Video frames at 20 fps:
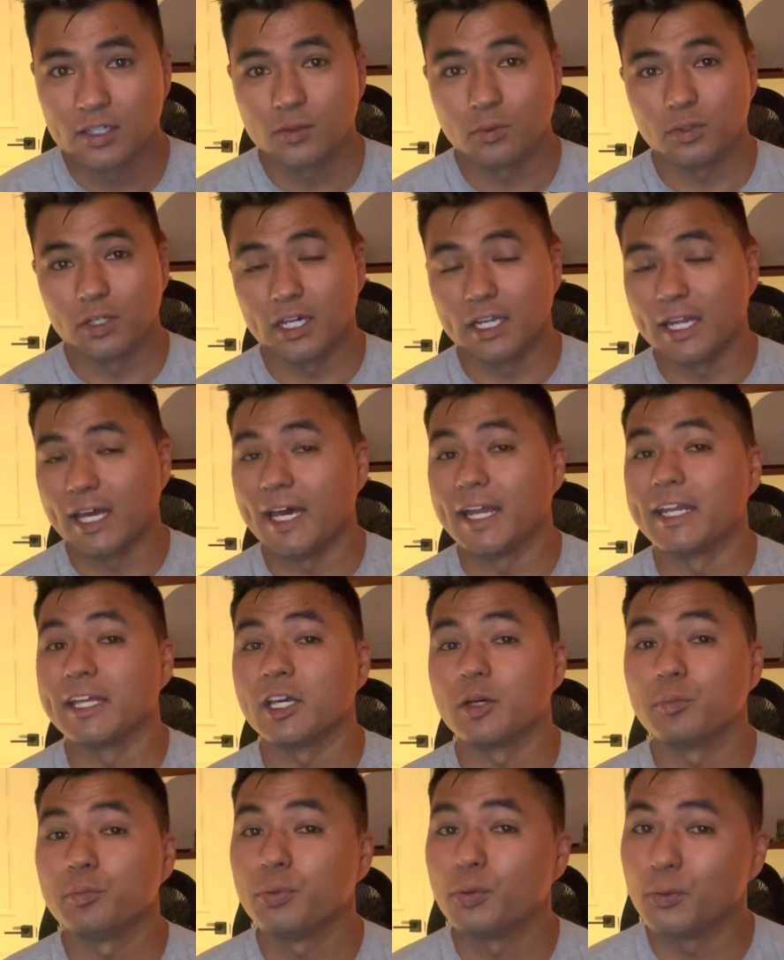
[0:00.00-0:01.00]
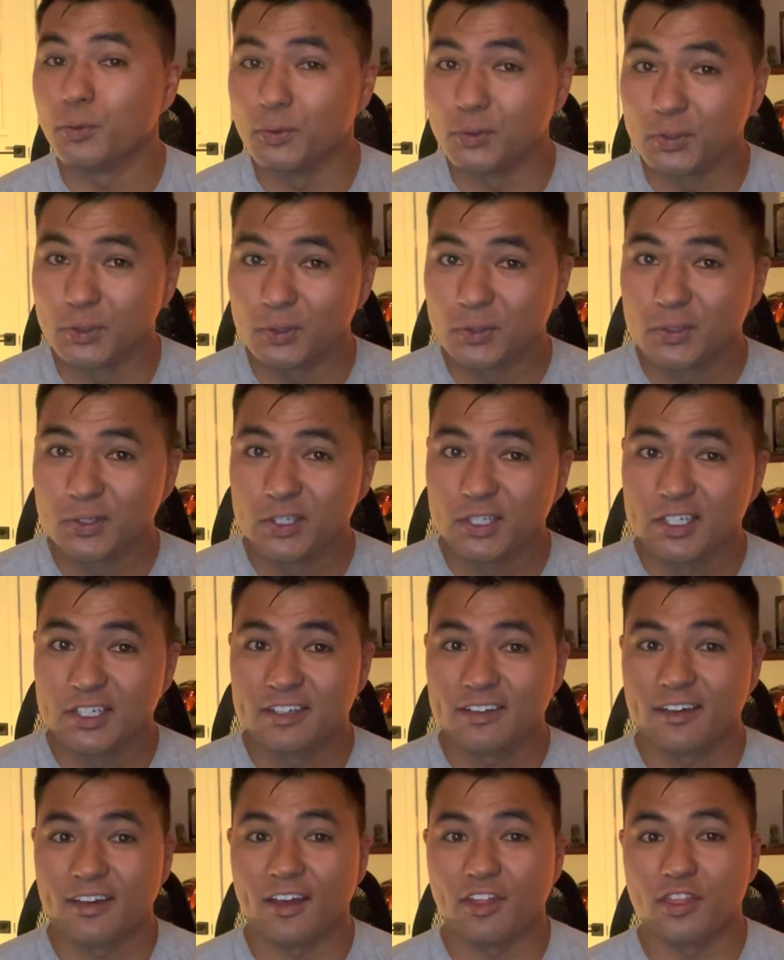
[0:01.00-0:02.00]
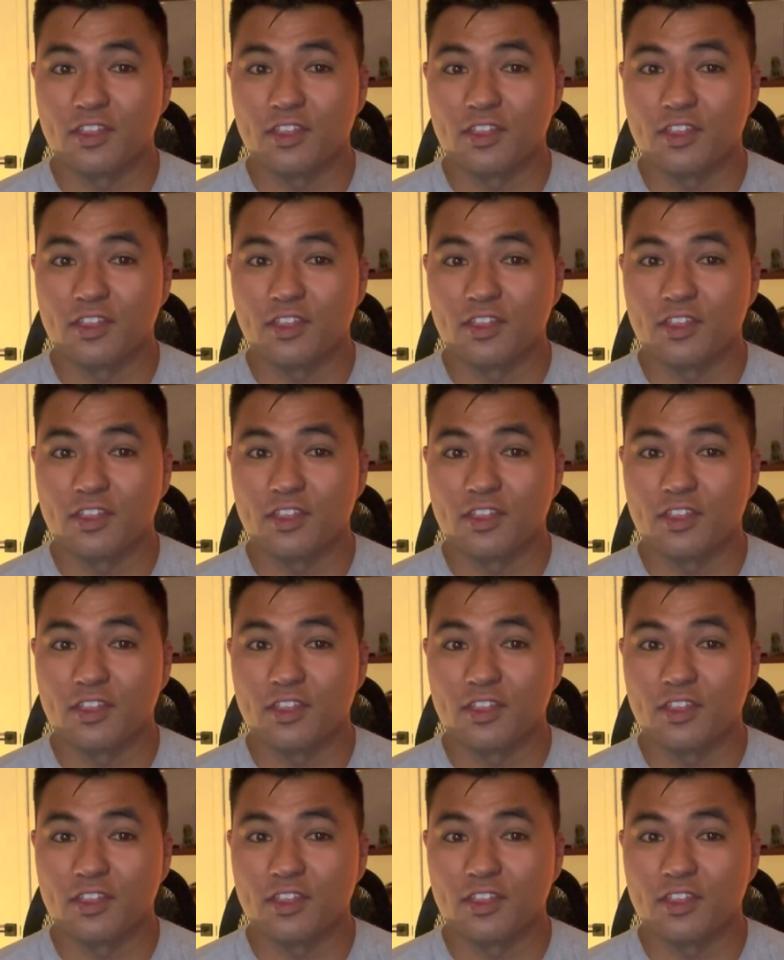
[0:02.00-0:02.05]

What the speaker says: we're not adding a pool, okay?